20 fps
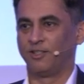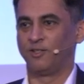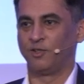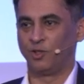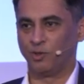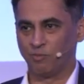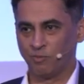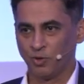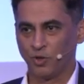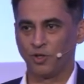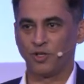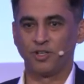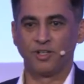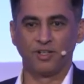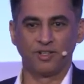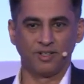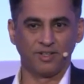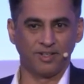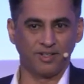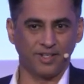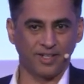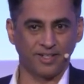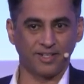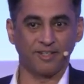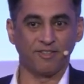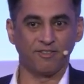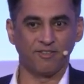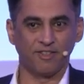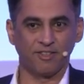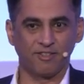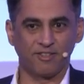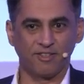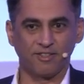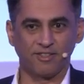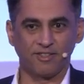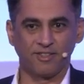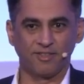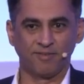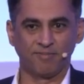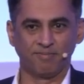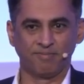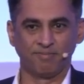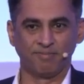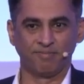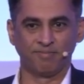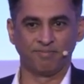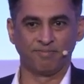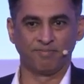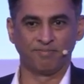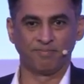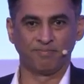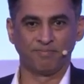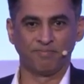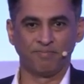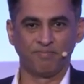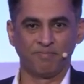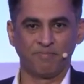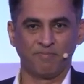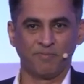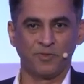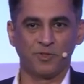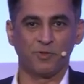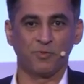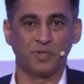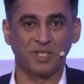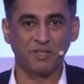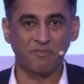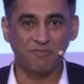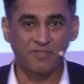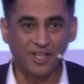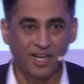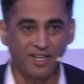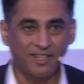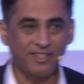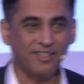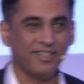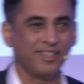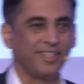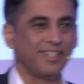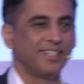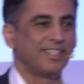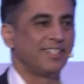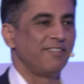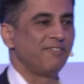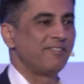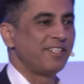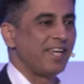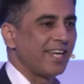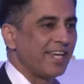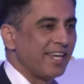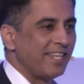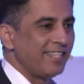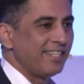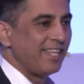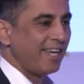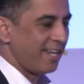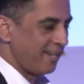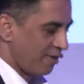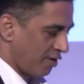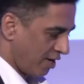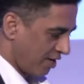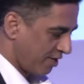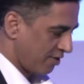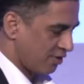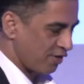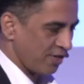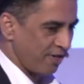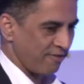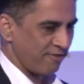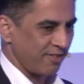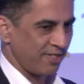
the more inconsistent. So what they've done is they've taken their knowledge of